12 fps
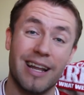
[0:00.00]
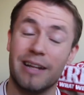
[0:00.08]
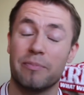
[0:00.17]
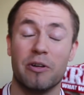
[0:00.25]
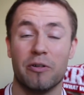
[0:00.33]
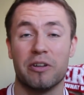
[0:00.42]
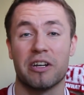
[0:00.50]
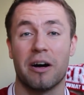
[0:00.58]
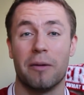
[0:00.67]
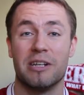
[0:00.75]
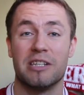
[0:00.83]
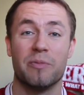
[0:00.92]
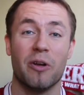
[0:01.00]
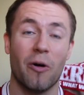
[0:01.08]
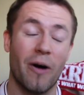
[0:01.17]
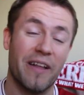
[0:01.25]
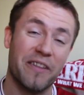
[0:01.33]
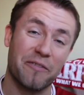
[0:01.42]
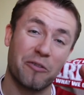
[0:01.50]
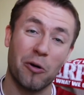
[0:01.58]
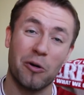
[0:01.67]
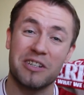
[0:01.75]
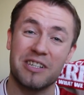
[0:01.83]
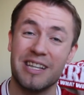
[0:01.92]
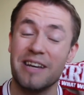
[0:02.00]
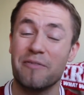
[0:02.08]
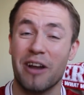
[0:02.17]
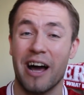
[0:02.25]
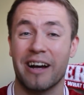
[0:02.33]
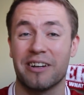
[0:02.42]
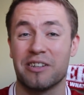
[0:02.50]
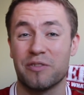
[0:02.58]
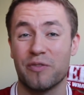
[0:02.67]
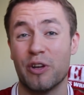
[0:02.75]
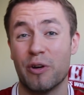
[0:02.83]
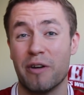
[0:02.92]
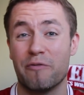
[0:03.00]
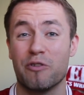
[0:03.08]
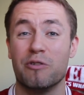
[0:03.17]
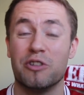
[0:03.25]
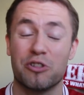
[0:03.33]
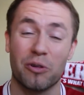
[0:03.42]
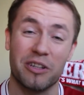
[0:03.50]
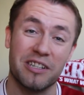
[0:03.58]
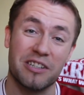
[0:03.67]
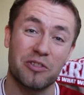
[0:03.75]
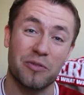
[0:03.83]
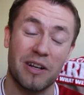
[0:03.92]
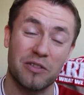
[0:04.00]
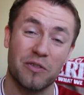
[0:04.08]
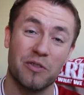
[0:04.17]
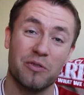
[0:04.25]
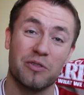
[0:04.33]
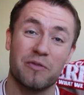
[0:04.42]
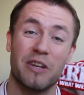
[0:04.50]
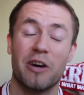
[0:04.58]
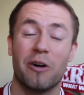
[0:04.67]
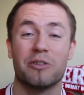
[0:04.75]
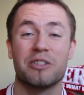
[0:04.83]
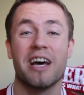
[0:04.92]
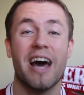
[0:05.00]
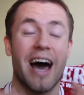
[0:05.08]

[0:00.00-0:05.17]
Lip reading: Let me know in the comments below and of course leave a like on this video if you enjoy these transfer news videos,